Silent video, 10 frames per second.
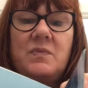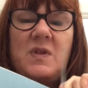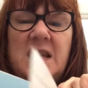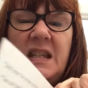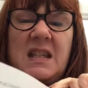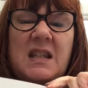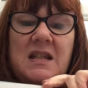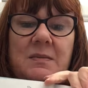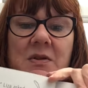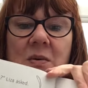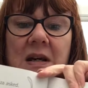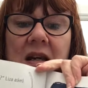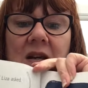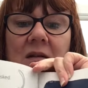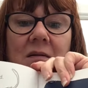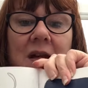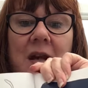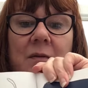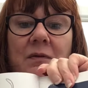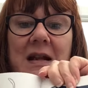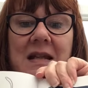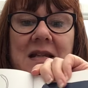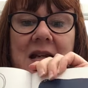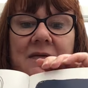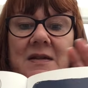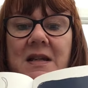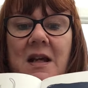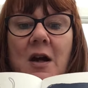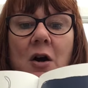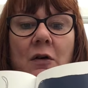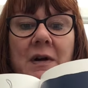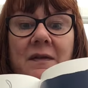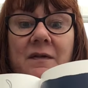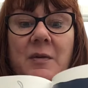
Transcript: there's distance between, relatives, or even for